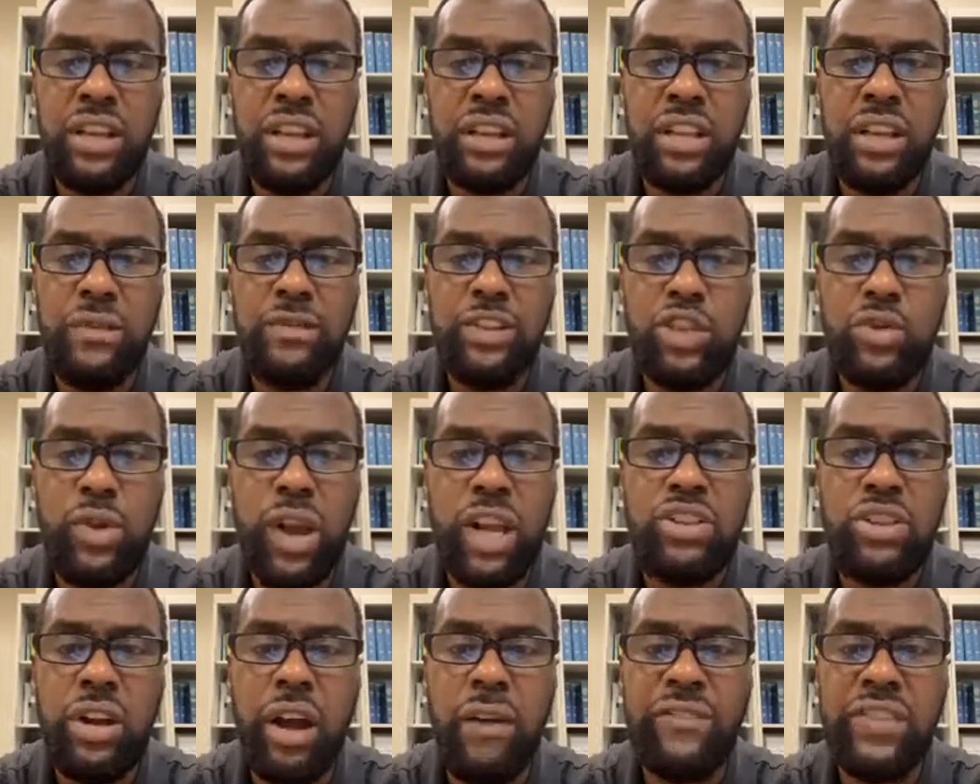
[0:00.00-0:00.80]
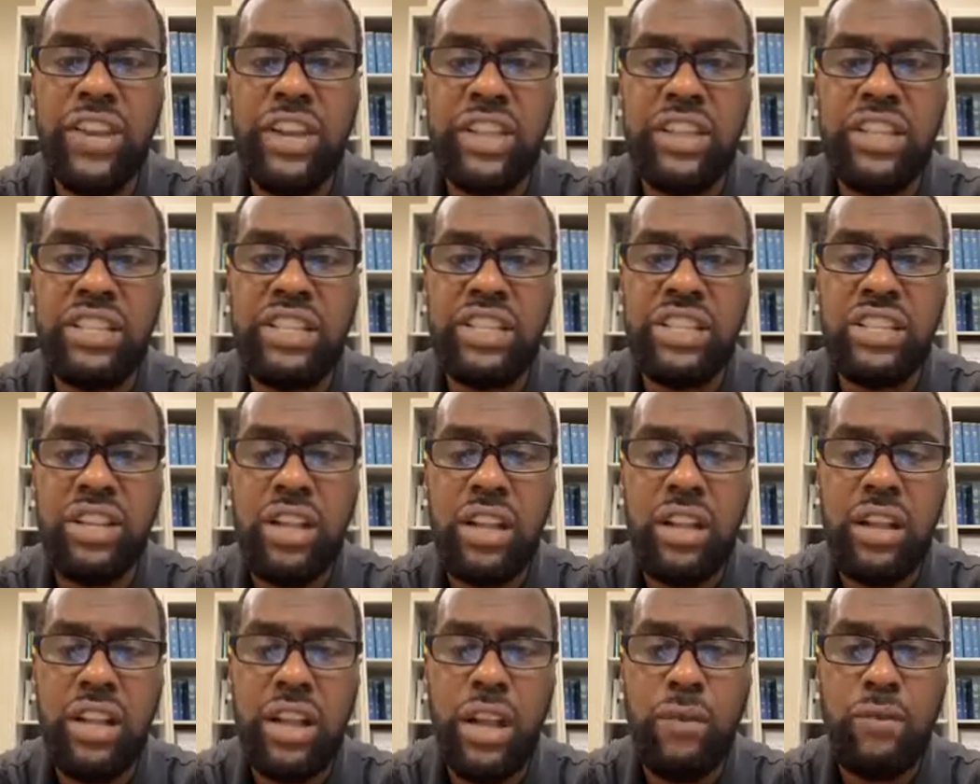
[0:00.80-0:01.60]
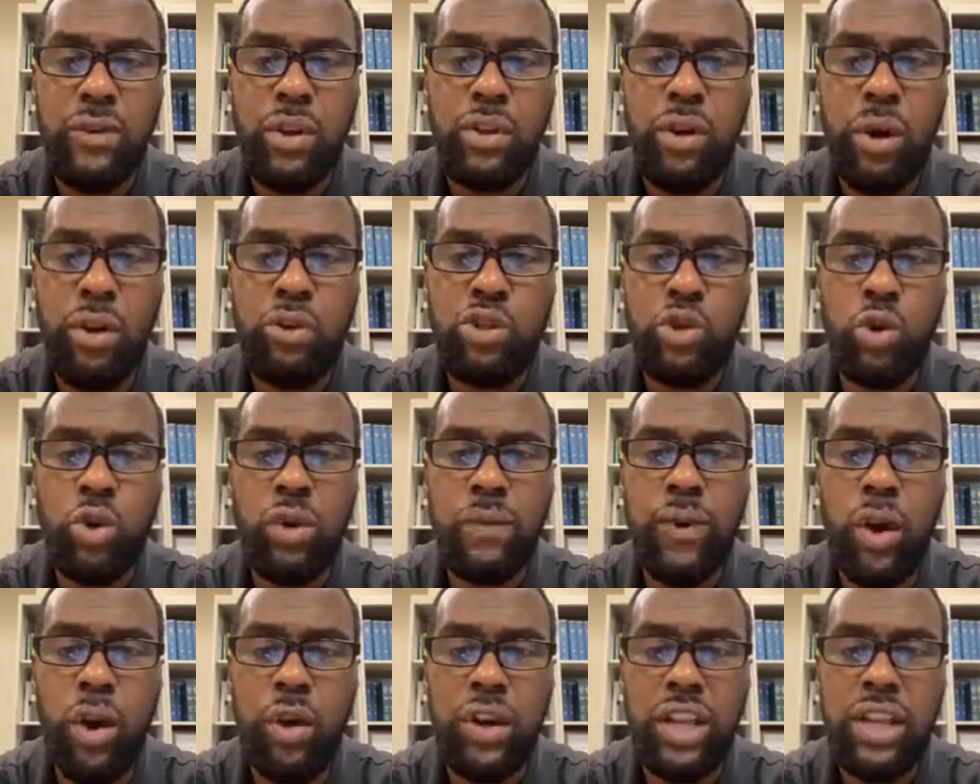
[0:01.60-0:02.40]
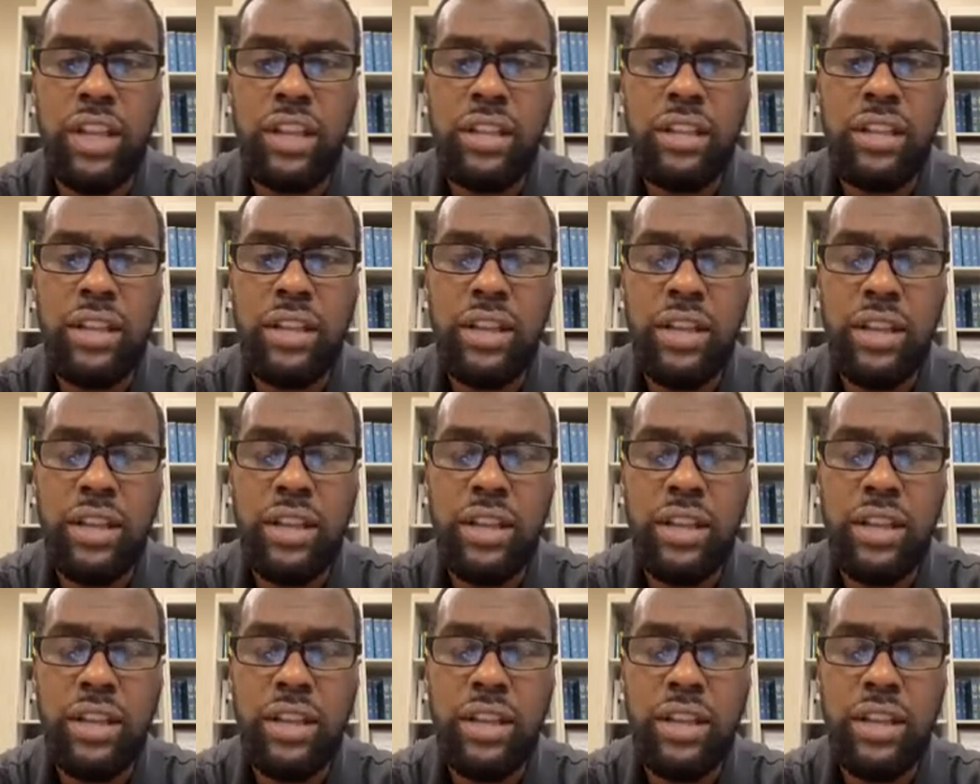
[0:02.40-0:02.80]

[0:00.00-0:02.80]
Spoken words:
giving scratch-off tickets for those who are voting,